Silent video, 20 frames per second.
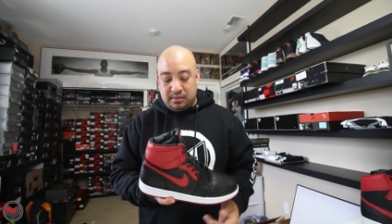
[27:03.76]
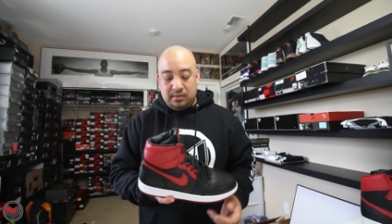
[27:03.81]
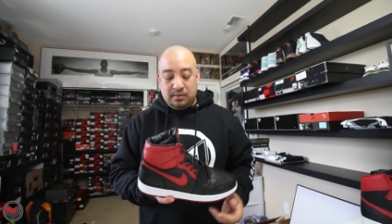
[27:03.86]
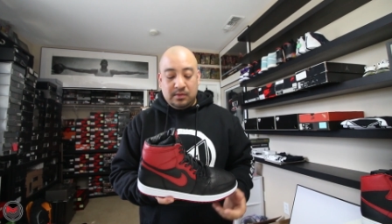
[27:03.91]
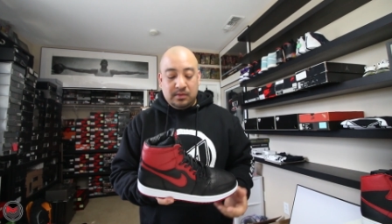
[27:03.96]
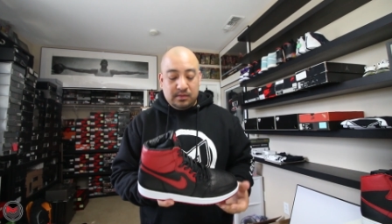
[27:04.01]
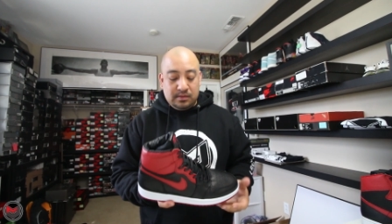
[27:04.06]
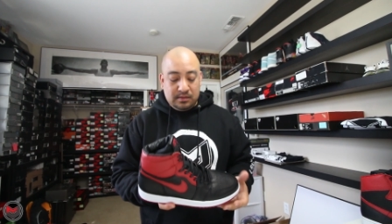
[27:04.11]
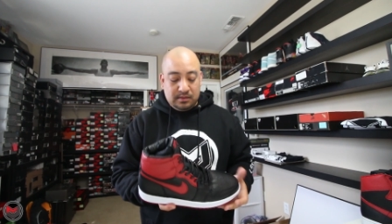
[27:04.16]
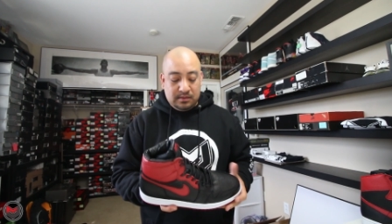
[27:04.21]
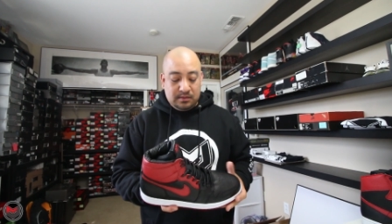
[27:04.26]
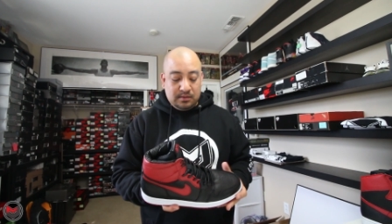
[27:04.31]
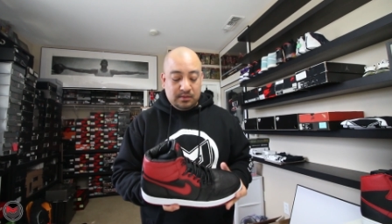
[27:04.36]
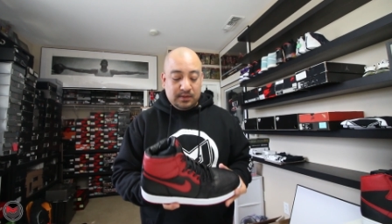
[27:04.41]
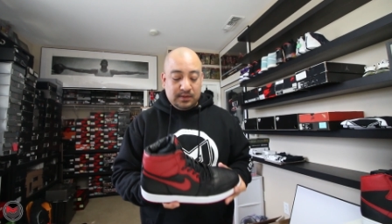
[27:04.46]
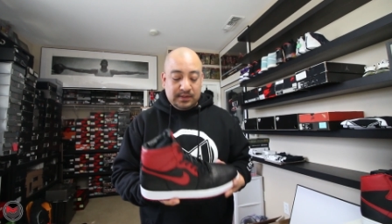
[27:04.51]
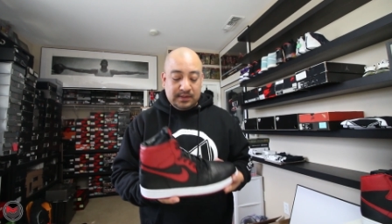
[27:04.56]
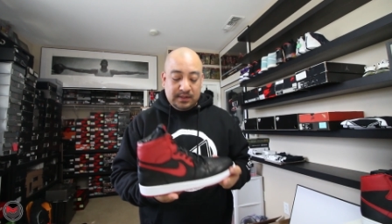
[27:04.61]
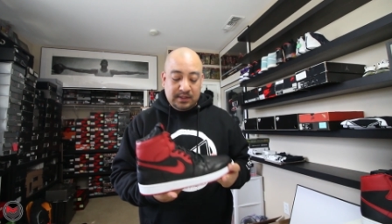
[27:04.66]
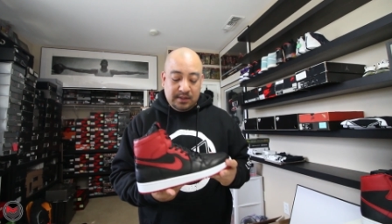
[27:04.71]
You we'll, know,
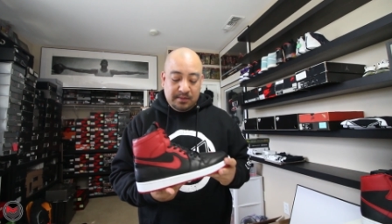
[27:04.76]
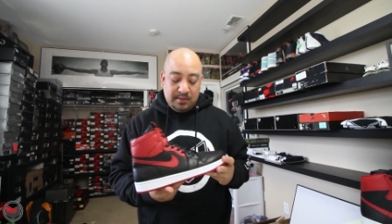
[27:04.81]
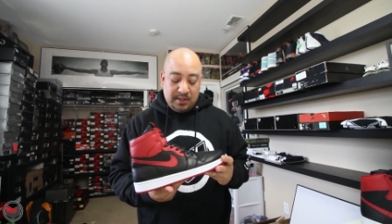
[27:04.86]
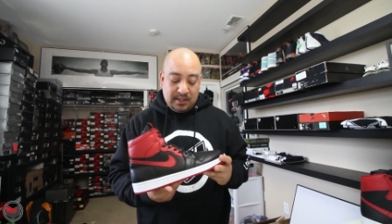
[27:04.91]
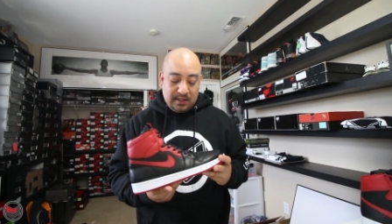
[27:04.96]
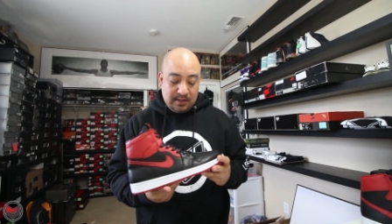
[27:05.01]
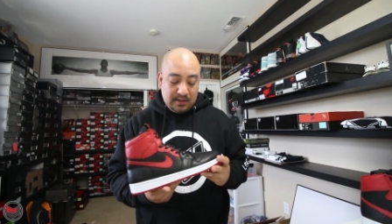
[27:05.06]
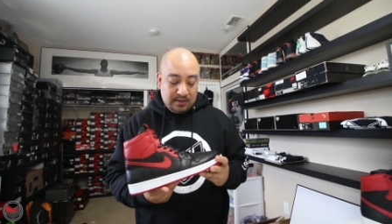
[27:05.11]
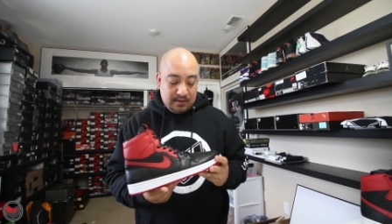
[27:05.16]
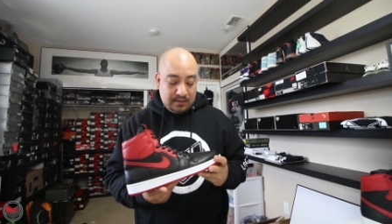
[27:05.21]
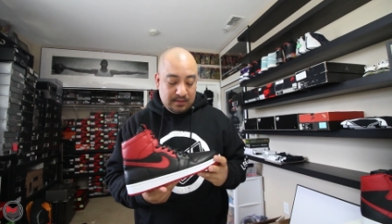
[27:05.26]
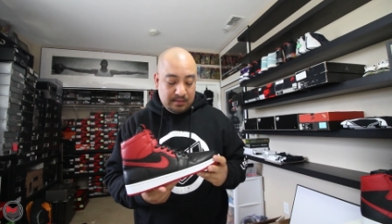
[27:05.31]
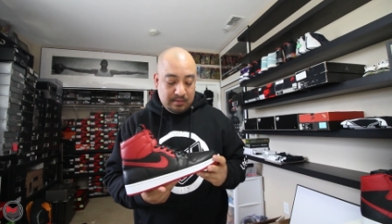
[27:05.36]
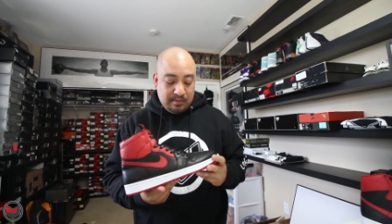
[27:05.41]
we'll see, man.